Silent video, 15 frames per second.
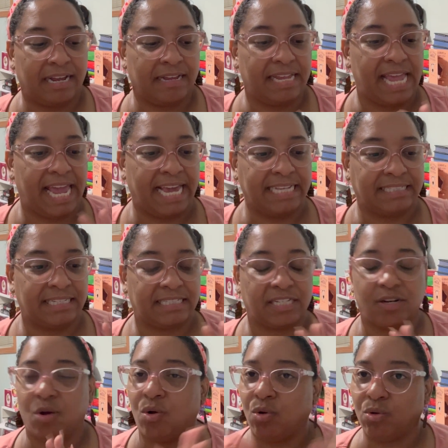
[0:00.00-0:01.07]
Hayes is an
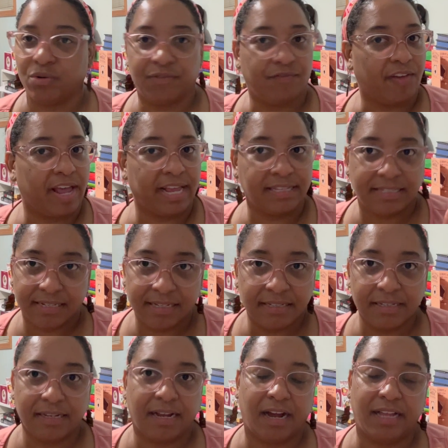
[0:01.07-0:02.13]
old vet
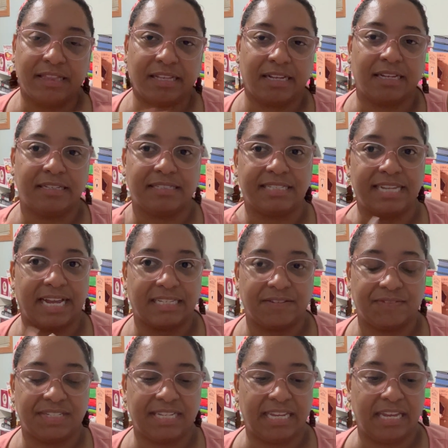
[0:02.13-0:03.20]
on the
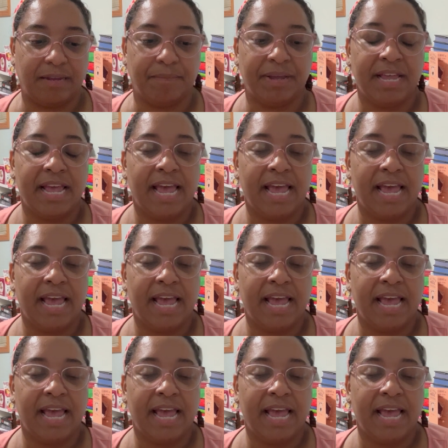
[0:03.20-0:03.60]
detective team,